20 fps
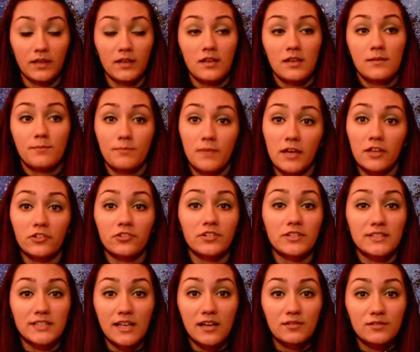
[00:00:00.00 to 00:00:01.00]
Mallory's
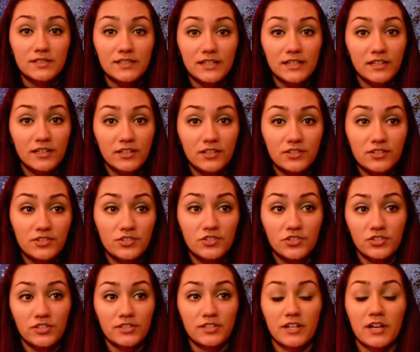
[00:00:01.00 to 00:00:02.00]
downstairs,
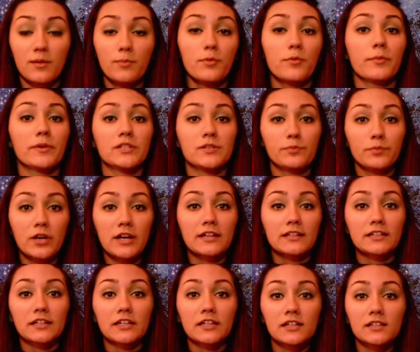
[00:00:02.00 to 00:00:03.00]
she's a couple months
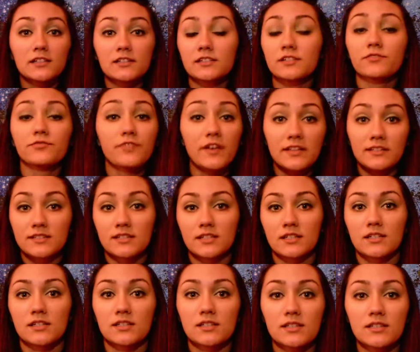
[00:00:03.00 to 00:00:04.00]
pregnant,
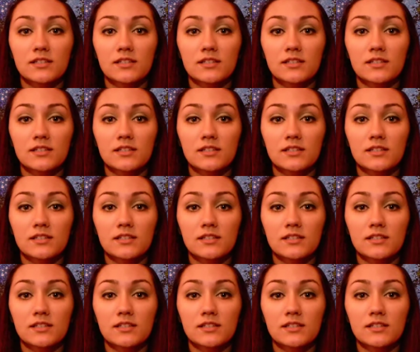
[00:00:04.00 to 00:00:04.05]
defenseless,